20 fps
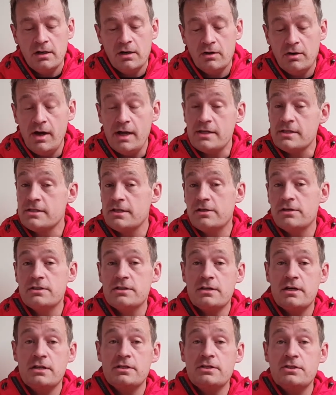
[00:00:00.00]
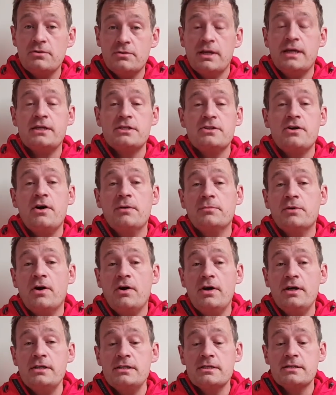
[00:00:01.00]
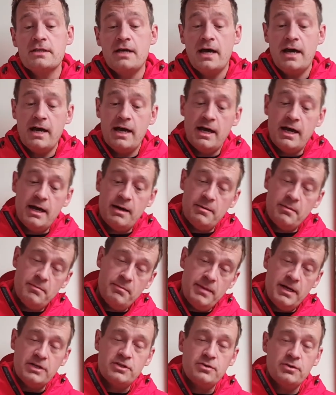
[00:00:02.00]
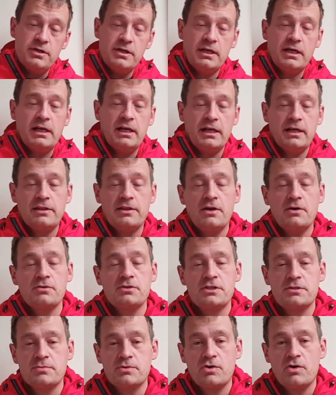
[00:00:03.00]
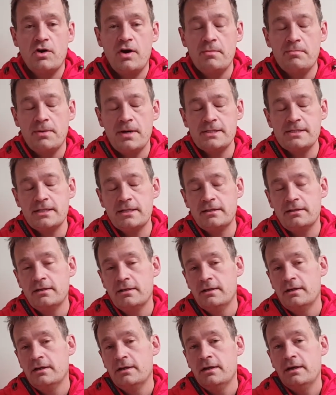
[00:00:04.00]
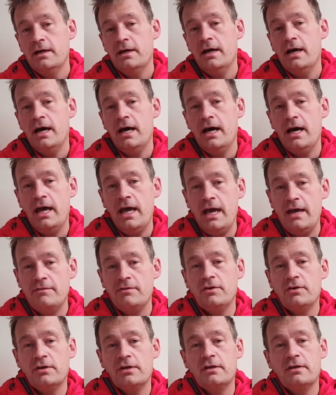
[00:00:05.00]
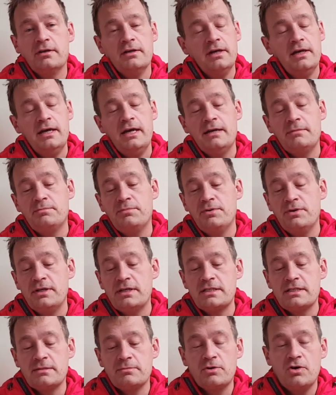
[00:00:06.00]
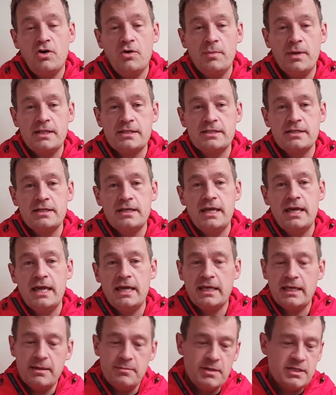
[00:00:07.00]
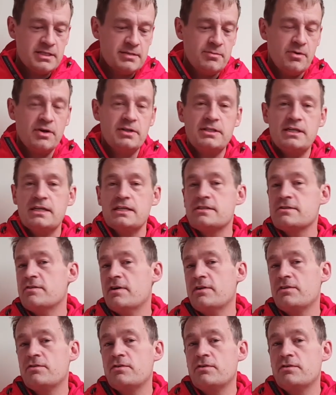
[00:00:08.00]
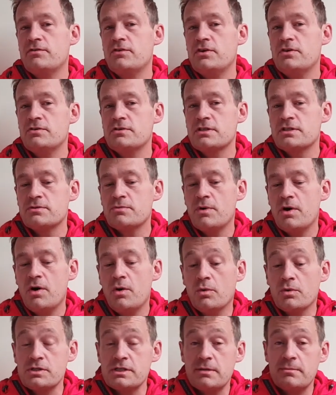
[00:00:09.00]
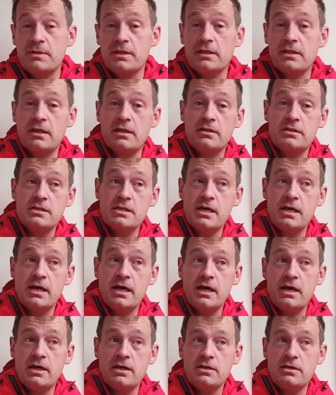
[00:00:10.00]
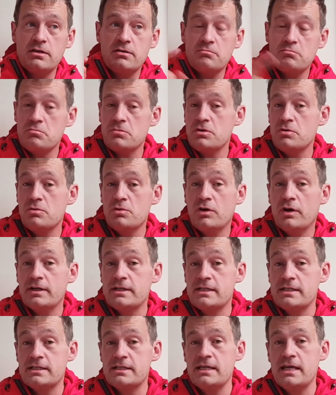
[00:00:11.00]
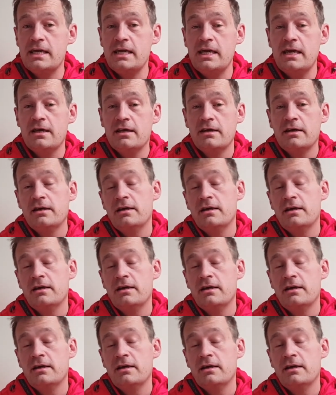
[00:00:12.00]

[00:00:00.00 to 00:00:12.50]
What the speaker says: Alright, so until next time guys, make sure you click the old subscribe button. Have a look at putting some comments in here. Give me some ideas for other reviews as well, or something that you would like to see